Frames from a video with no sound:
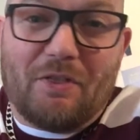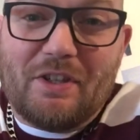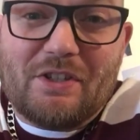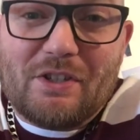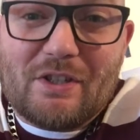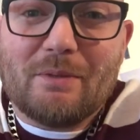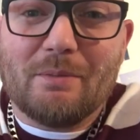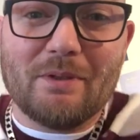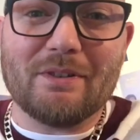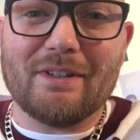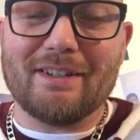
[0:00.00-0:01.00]
this is the
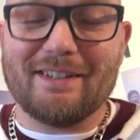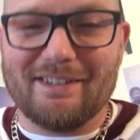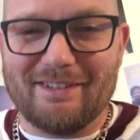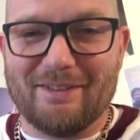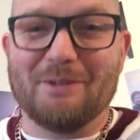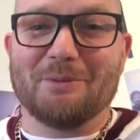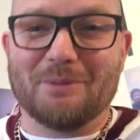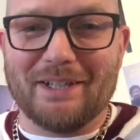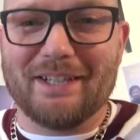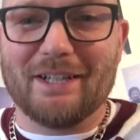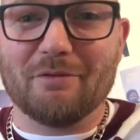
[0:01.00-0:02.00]
music that
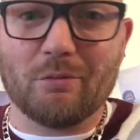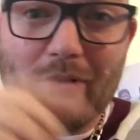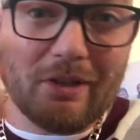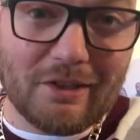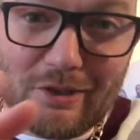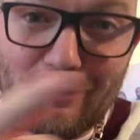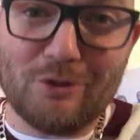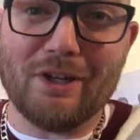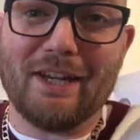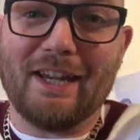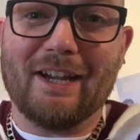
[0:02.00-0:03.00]
we love. Why don't you
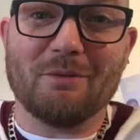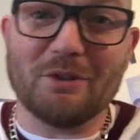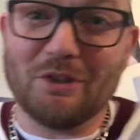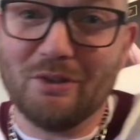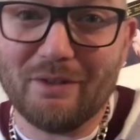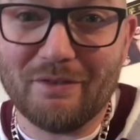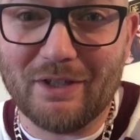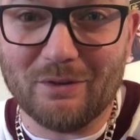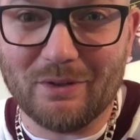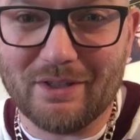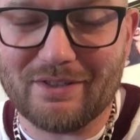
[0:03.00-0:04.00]
check it out and you have a
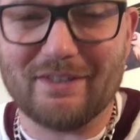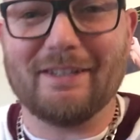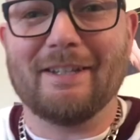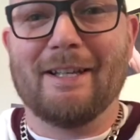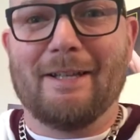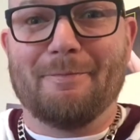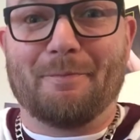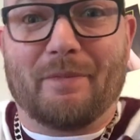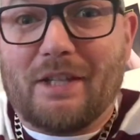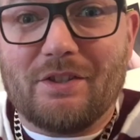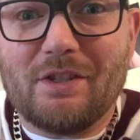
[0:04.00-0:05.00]
little listen
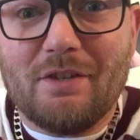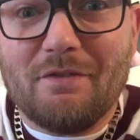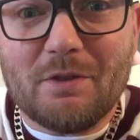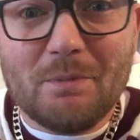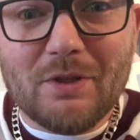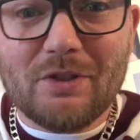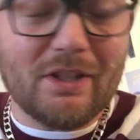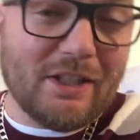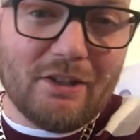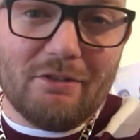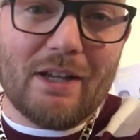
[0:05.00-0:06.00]
and see if it's music
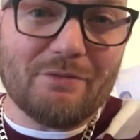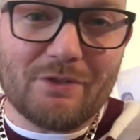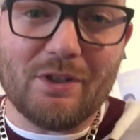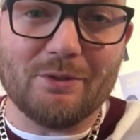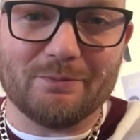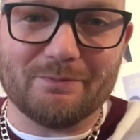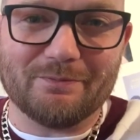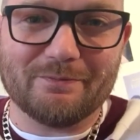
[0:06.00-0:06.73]
that you love too.